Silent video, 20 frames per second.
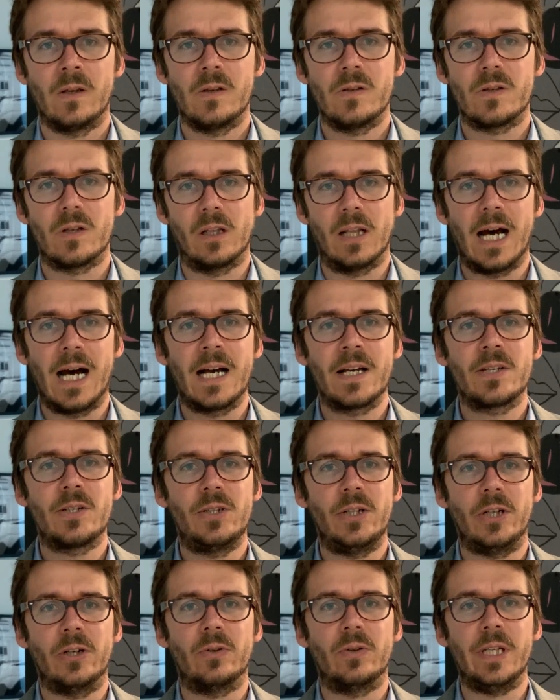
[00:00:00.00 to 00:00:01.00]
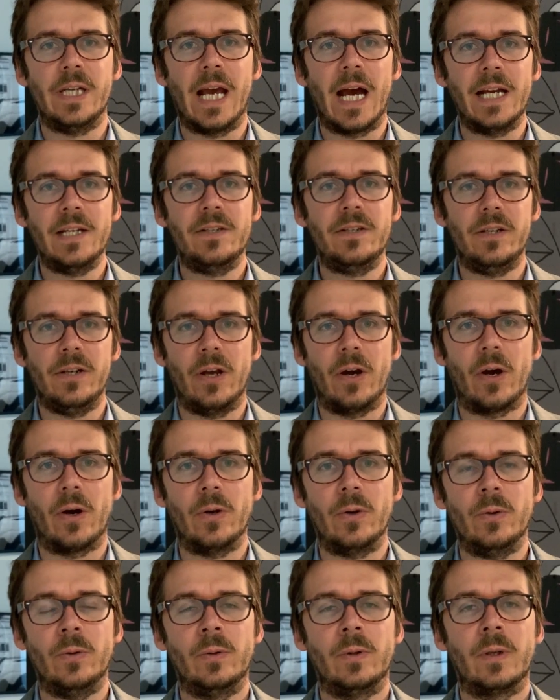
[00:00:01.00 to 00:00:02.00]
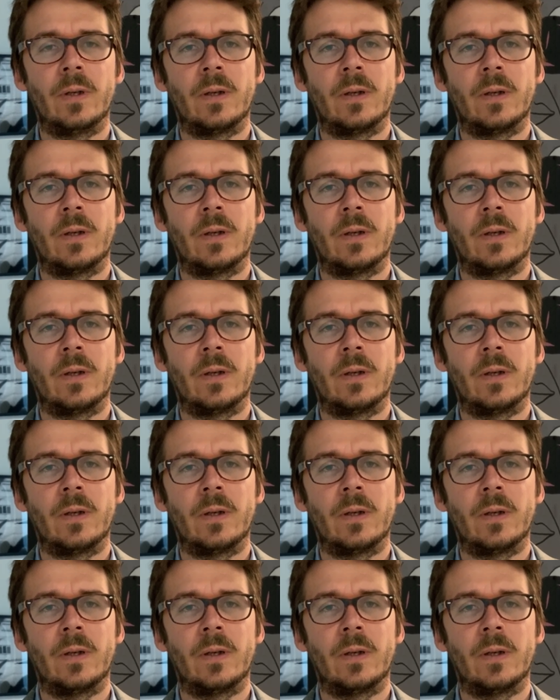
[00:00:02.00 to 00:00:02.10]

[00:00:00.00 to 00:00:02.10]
So last year the ATO